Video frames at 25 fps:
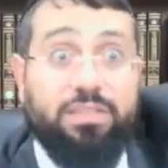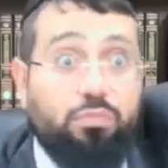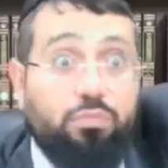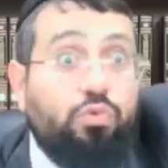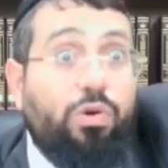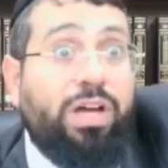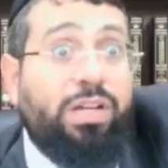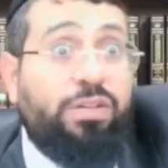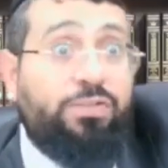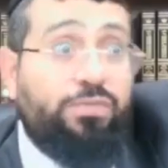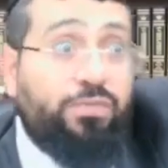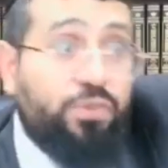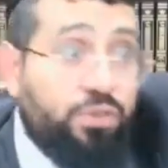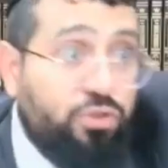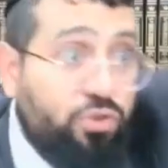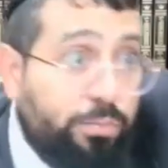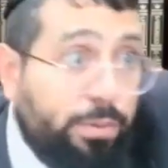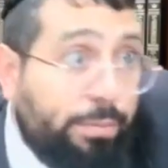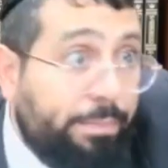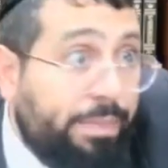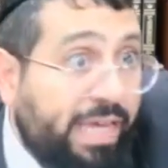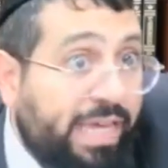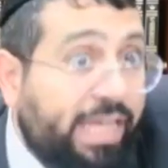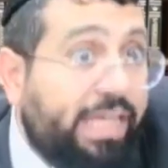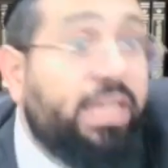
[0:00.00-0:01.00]
Zimwad for a
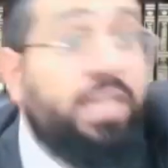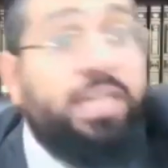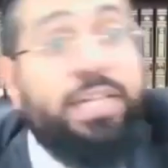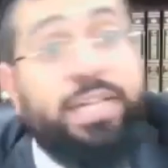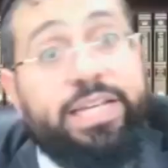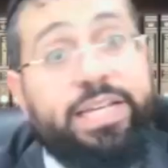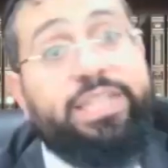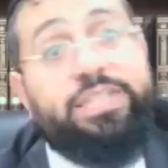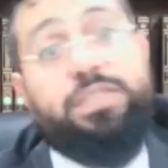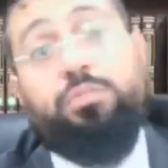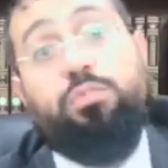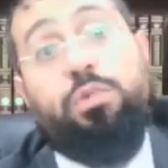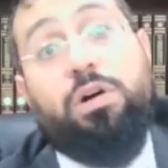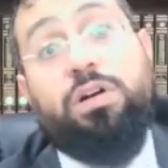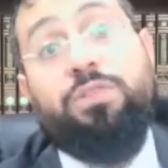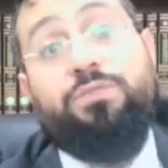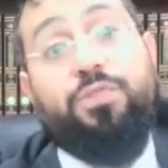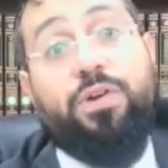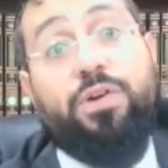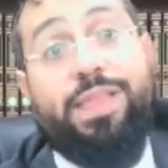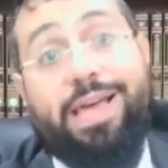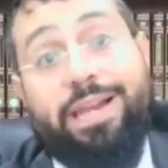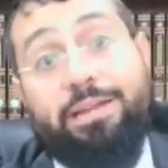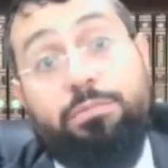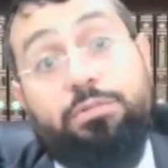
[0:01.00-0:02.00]
human being, he's Zimwad
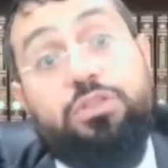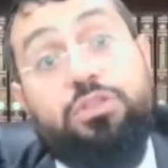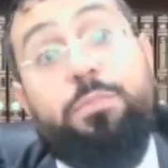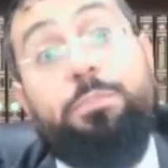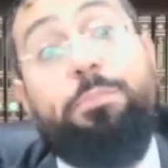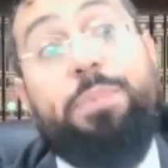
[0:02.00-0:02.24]
for animals.